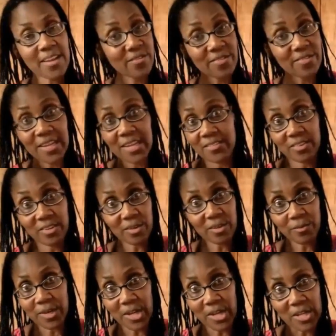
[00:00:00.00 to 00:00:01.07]
don't think he's going
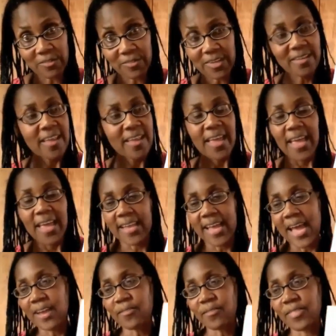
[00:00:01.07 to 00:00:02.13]
to read all of it, and
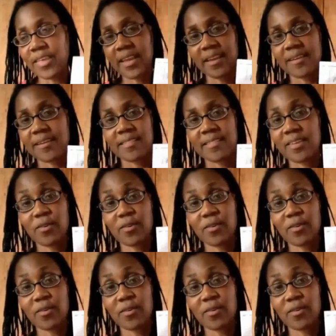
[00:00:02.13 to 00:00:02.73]
I don't think